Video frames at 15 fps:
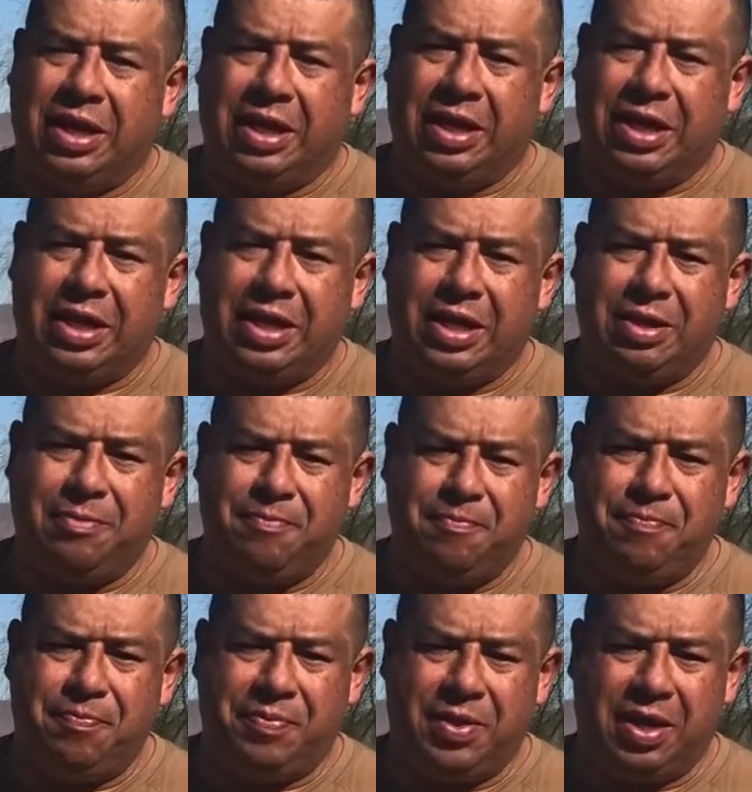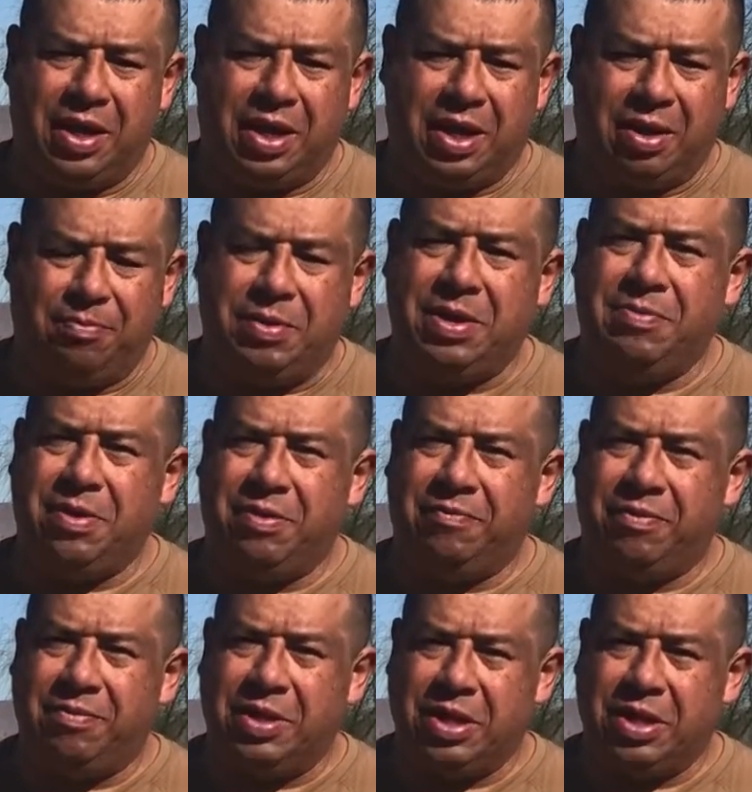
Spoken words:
Indian, Pima from the